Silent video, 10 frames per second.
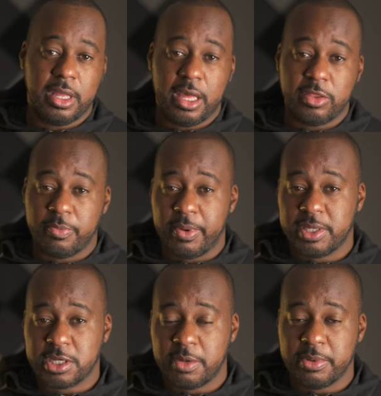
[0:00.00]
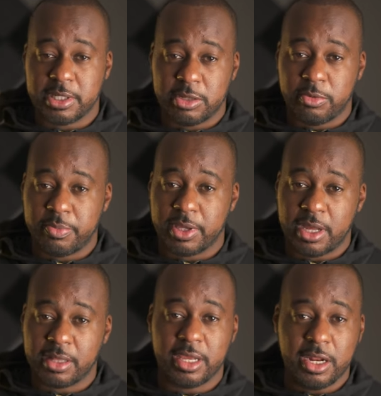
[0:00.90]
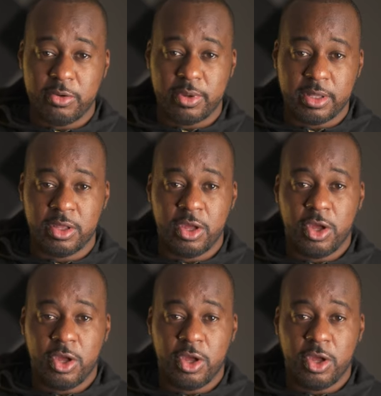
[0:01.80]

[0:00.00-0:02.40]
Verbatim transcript: and the best comment that I will pick out and read